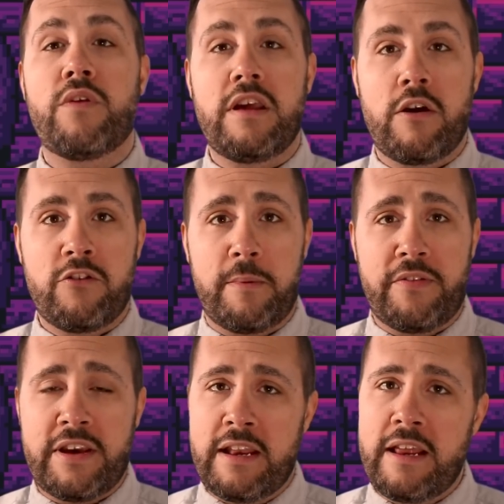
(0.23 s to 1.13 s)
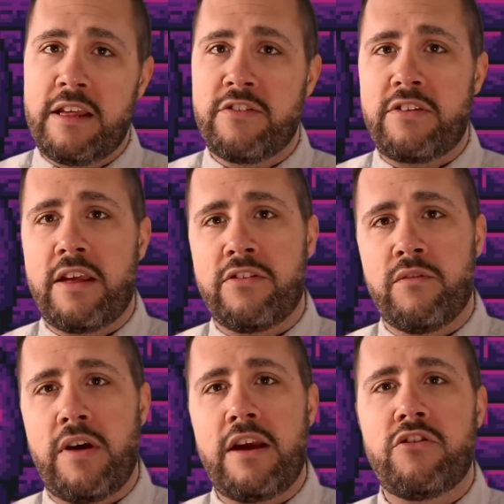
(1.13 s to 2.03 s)
video is about the Canadian state's
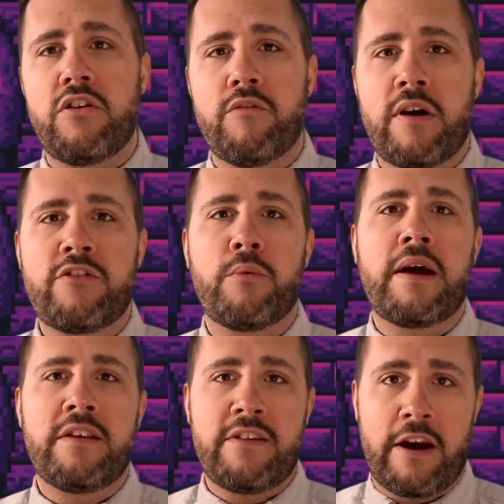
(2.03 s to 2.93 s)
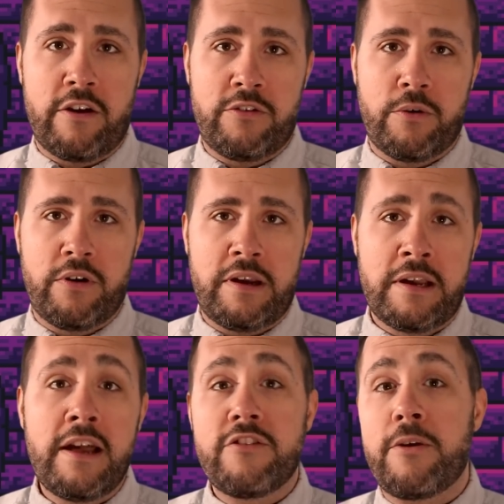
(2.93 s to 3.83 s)
invasion of Wet'suwet'en territory,
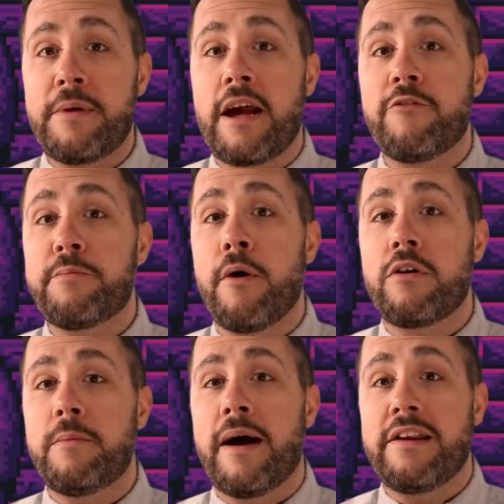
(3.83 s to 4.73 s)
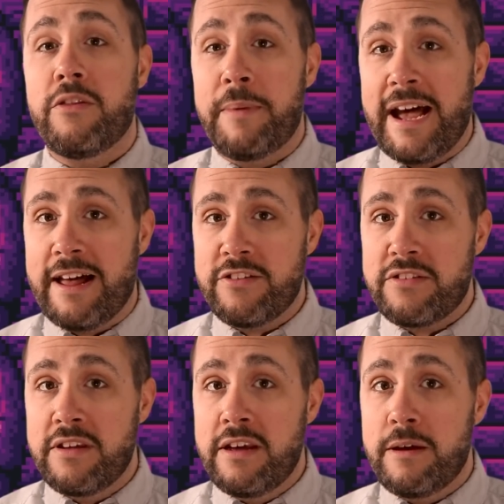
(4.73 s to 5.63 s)
something I've spoken about in the
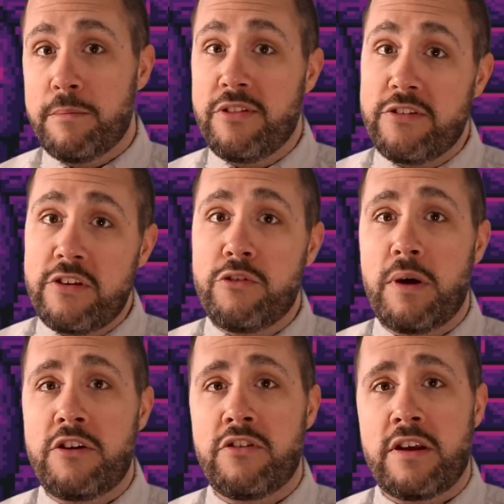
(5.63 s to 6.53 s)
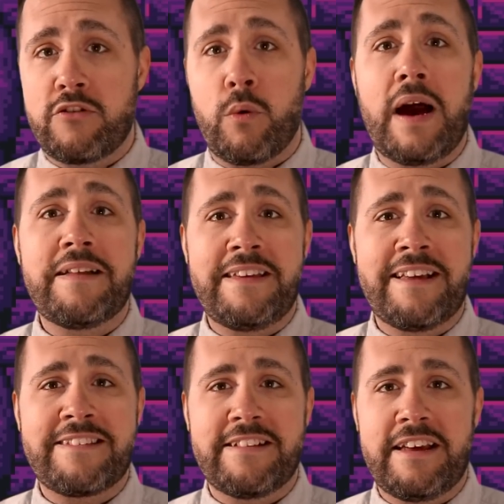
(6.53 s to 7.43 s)
past, but the situation has quietly
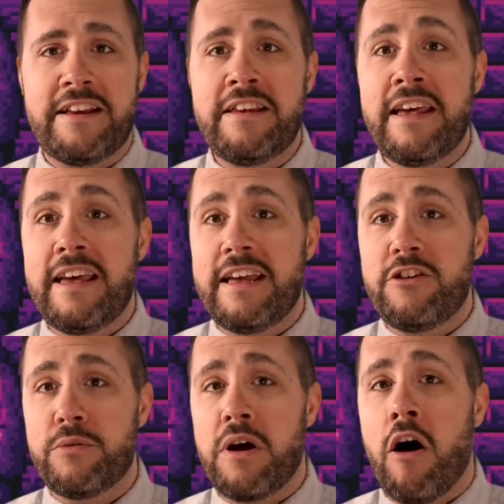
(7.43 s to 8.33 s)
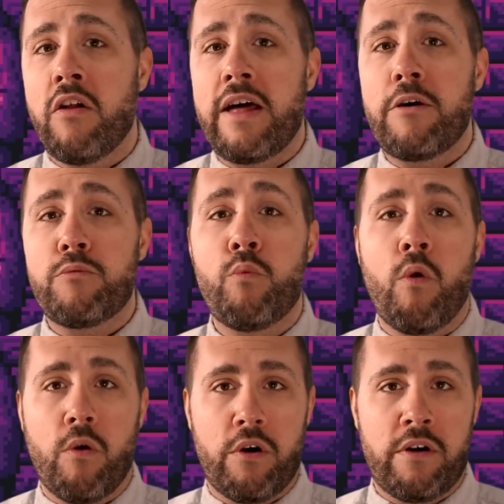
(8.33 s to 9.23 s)
escalated into an all-out
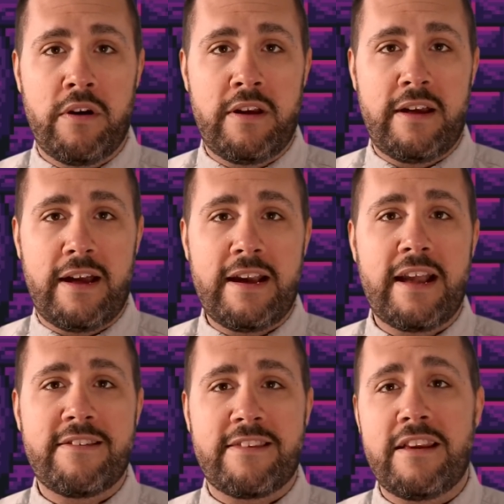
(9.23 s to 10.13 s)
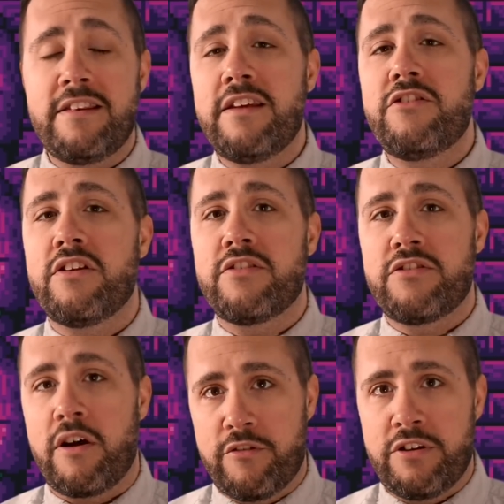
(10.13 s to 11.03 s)
war against an indigenous
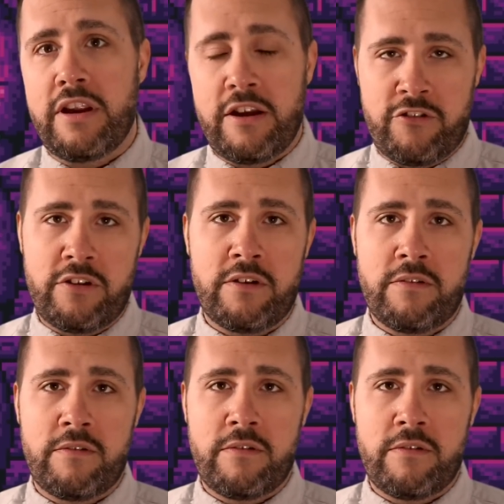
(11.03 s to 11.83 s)
sovereign nation.